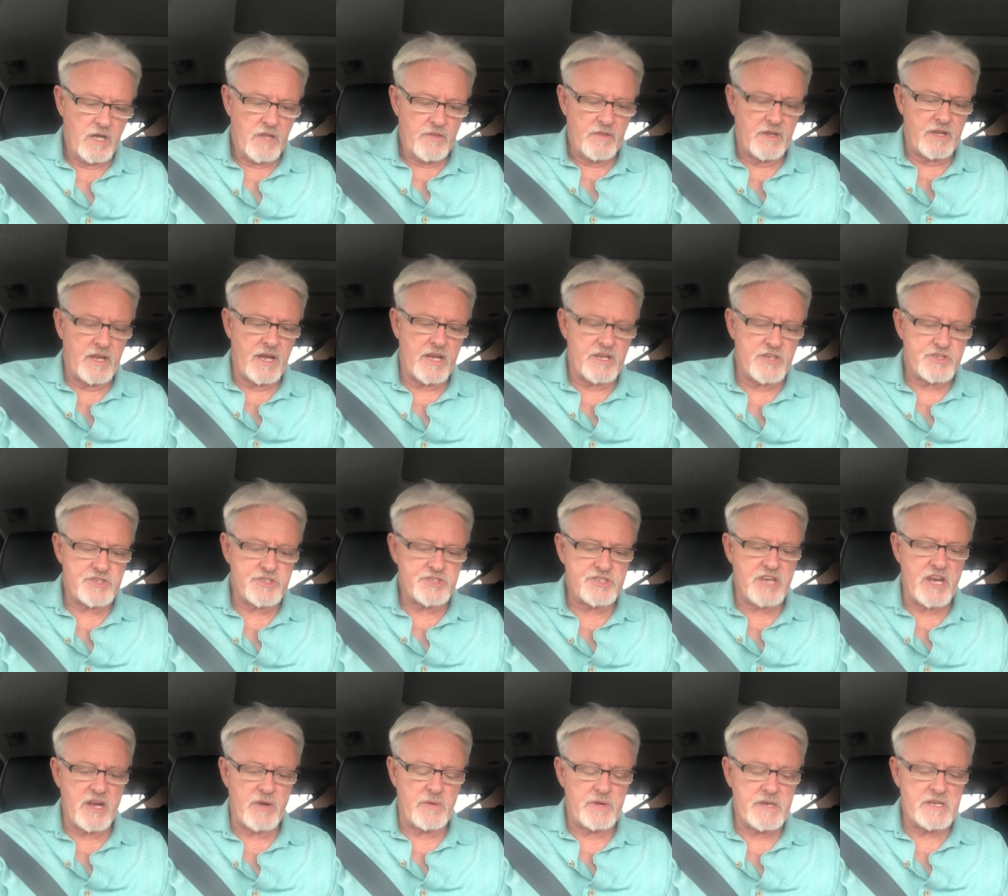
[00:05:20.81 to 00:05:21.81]
that has
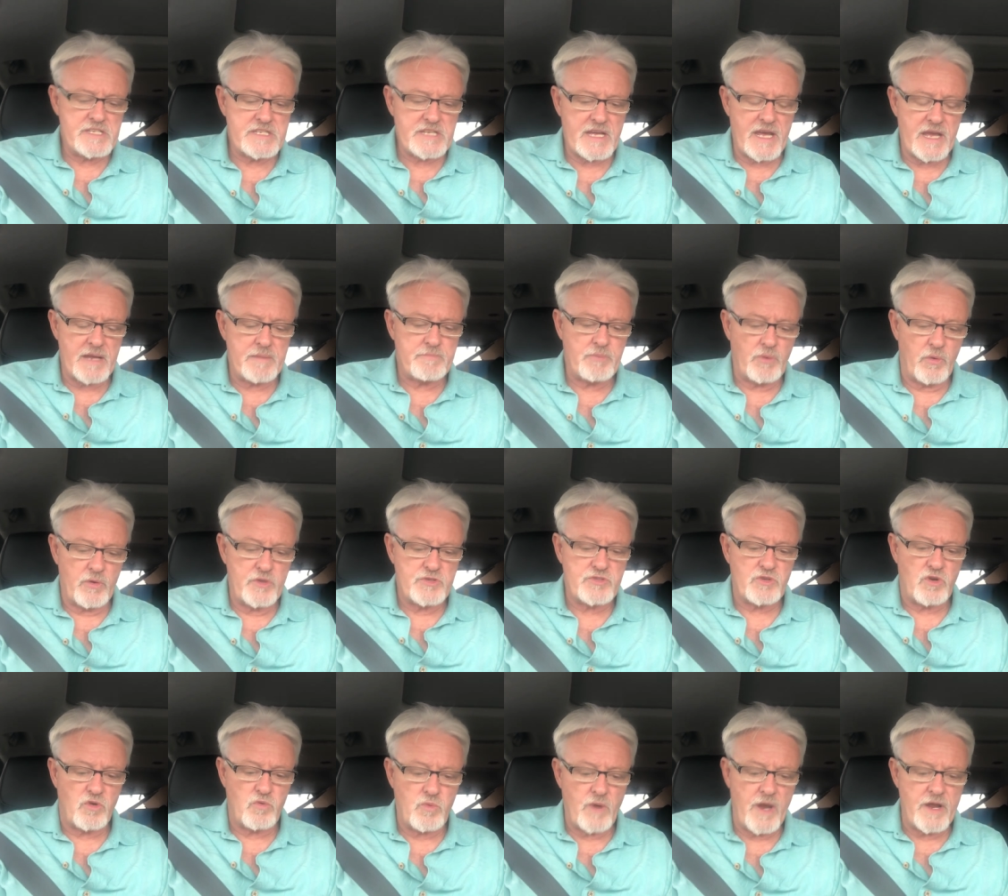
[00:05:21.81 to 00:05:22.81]
cherry tan points
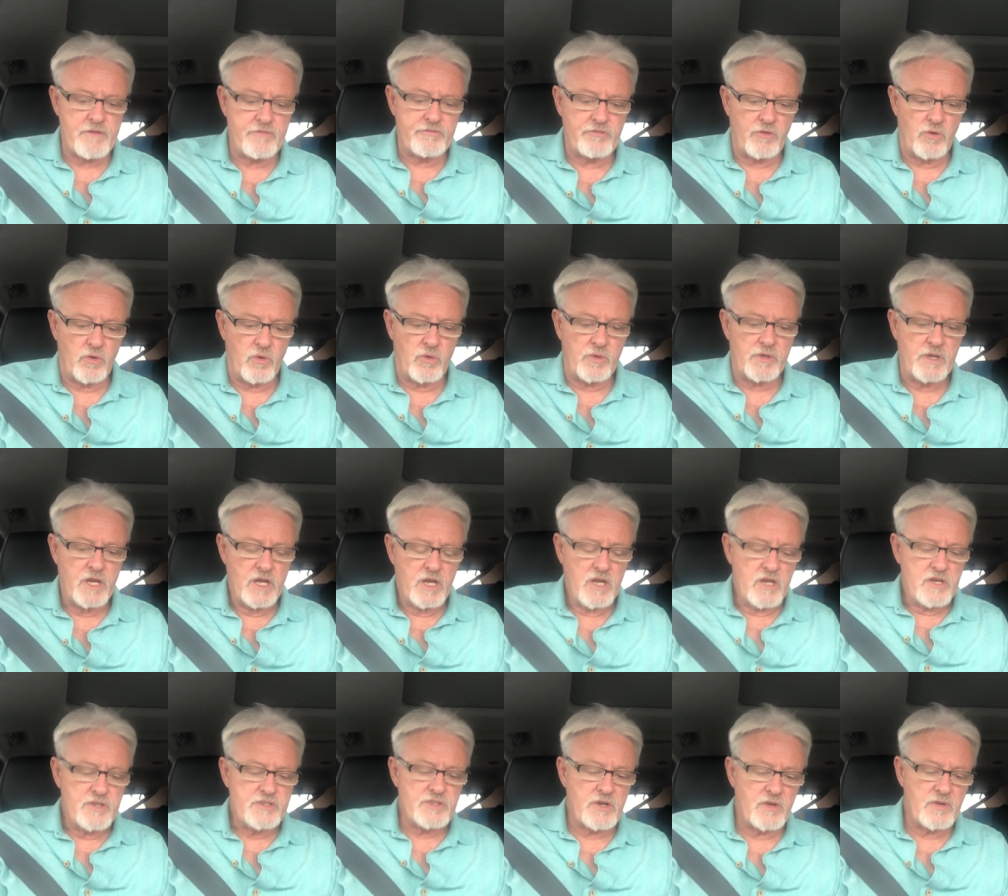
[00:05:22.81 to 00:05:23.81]
or red
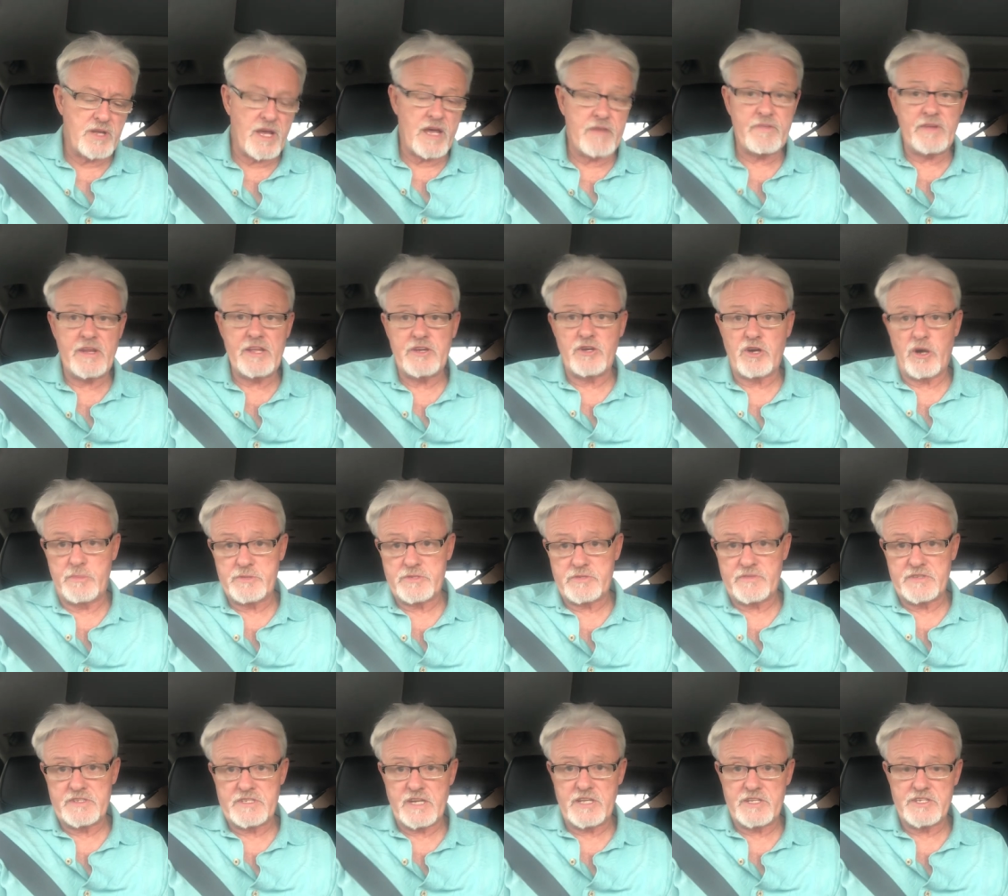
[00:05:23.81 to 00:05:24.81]
fawn don't have any copies
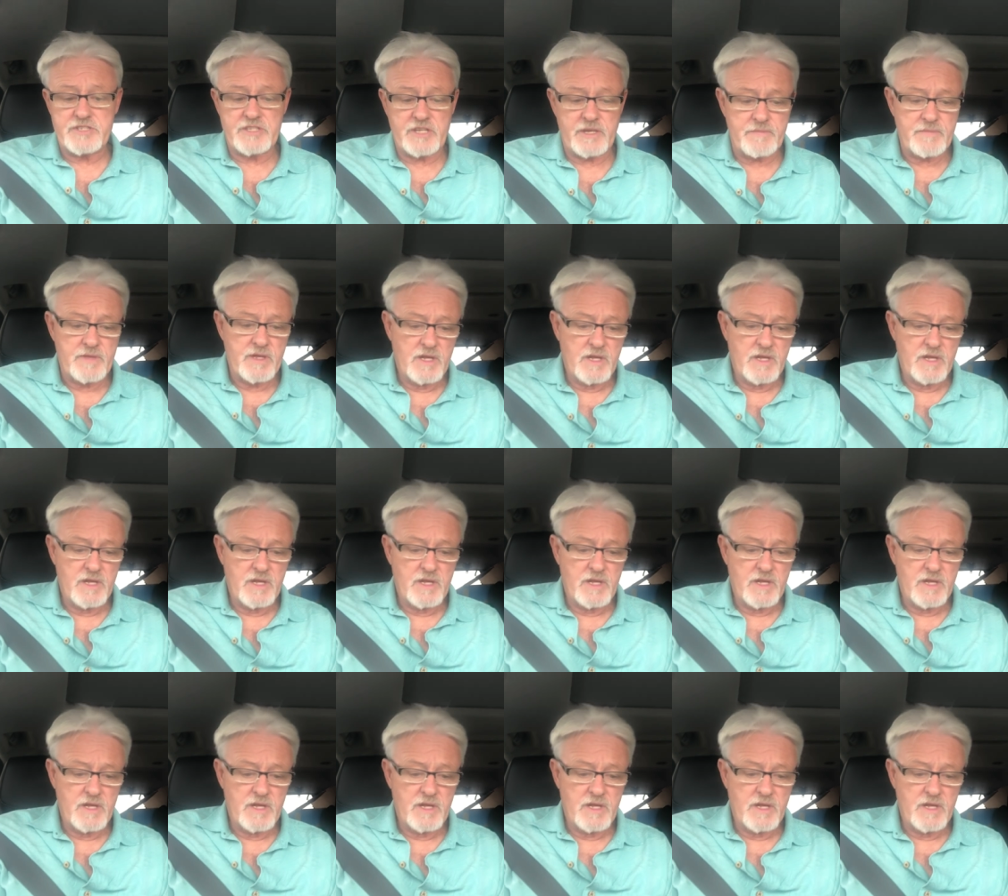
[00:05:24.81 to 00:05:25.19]
of intensity.